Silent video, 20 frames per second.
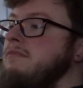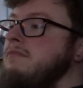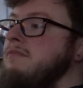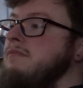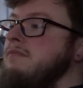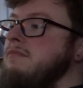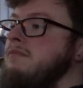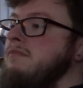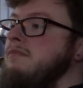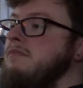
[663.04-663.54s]

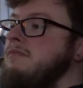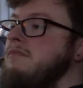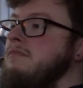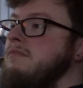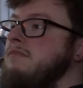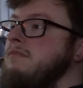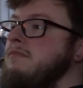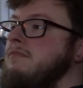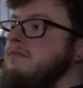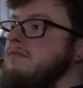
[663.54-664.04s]

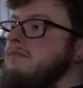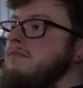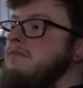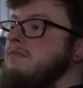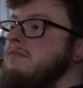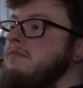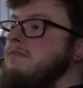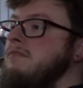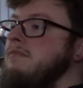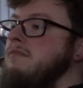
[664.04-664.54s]

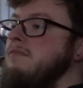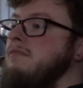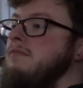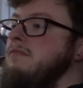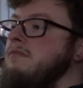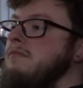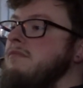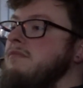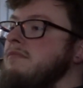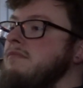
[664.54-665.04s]

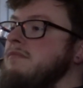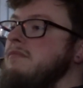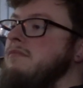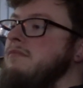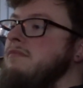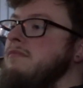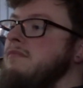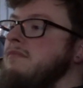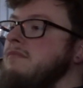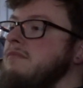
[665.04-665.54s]

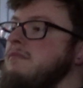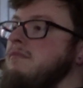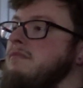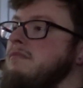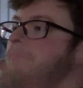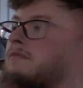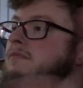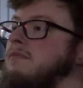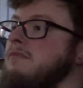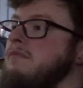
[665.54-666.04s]

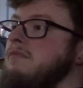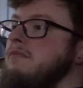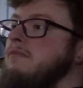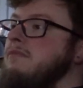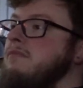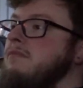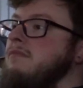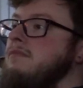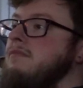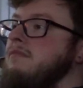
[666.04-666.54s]

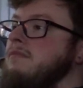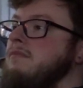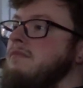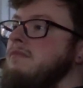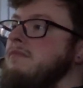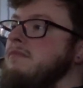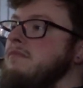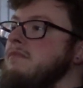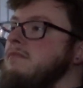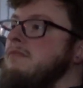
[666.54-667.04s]

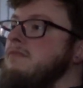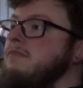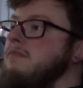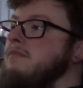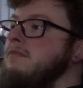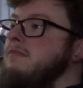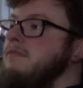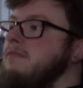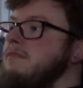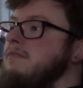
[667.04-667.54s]

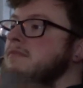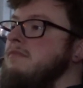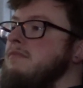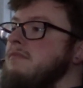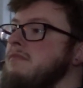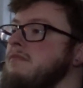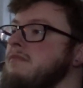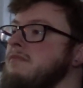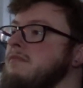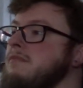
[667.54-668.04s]

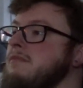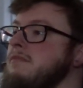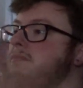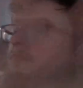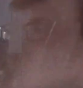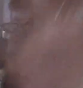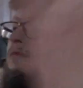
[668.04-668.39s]
No words are spoken by the person on screen.